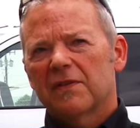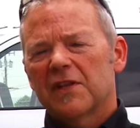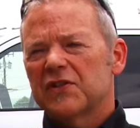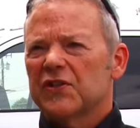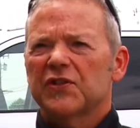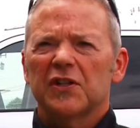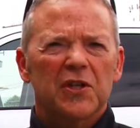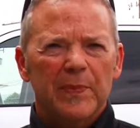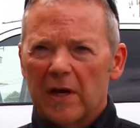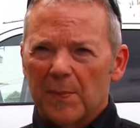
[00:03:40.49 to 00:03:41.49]
this is
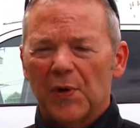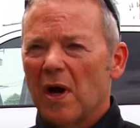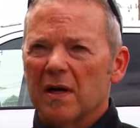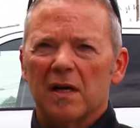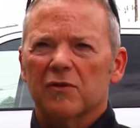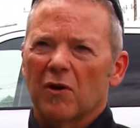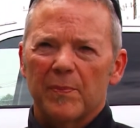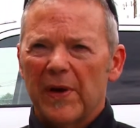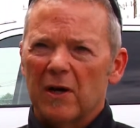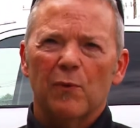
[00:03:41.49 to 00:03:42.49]
such a better product, or
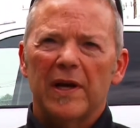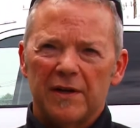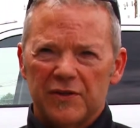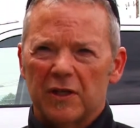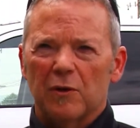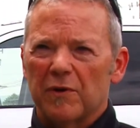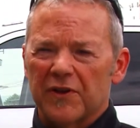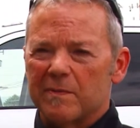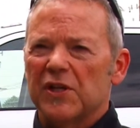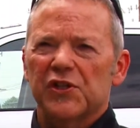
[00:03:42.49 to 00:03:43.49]
a better way to deal
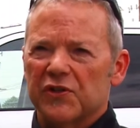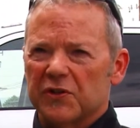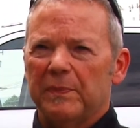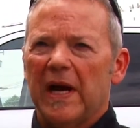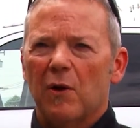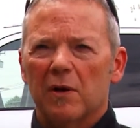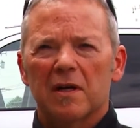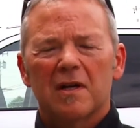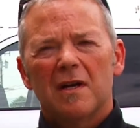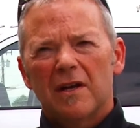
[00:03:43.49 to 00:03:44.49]
with emissions and
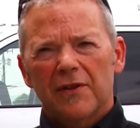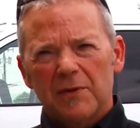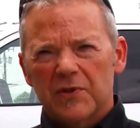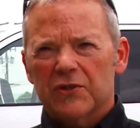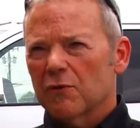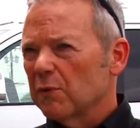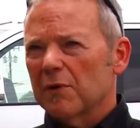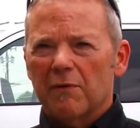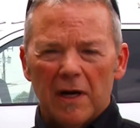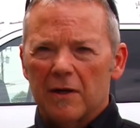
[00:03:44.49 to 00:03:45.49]
power than
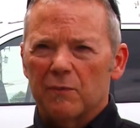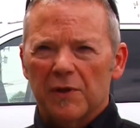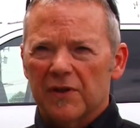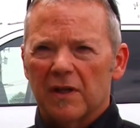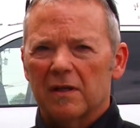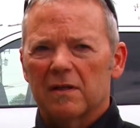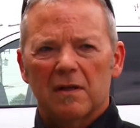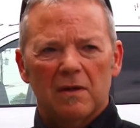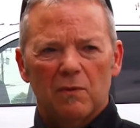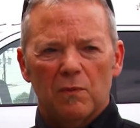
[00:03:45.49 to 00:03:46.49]
screwing around with the
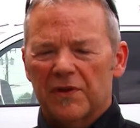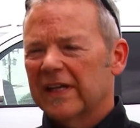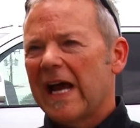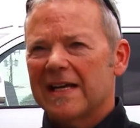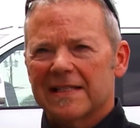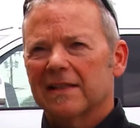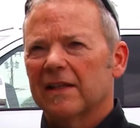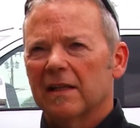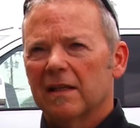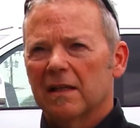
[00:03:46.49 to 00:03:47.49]

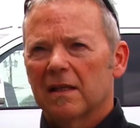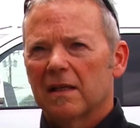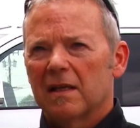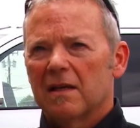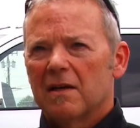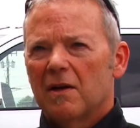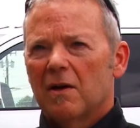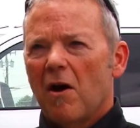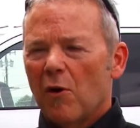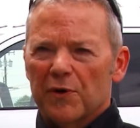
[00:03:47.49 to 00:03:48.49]
gasoline.
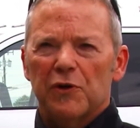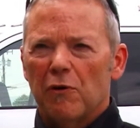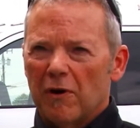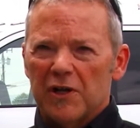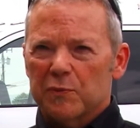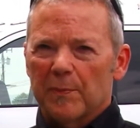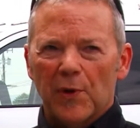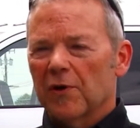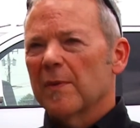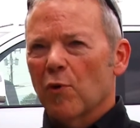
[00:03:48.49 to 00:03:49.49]
All we're doing is we're
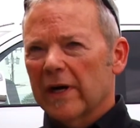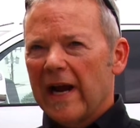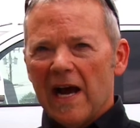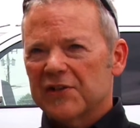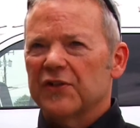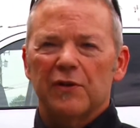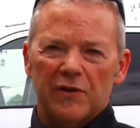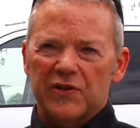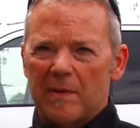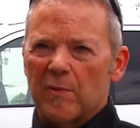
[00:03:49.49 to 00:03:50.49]
burning more gas to do
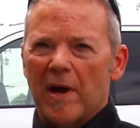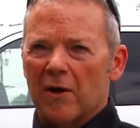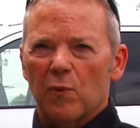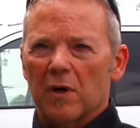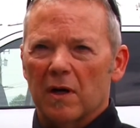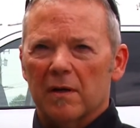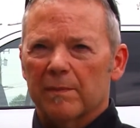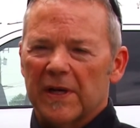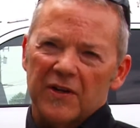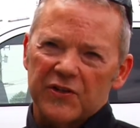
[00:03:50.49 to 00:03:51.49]
the same amount of work
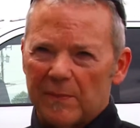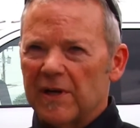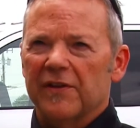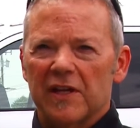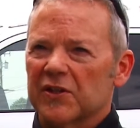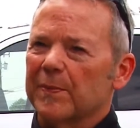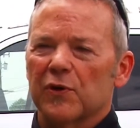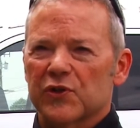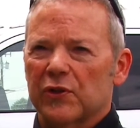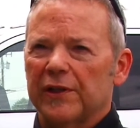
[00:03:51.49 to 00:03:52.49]
because somebody thinks it
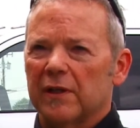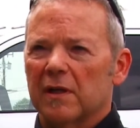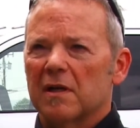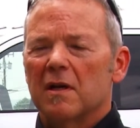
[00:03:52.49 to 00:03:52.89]
burns cleaner.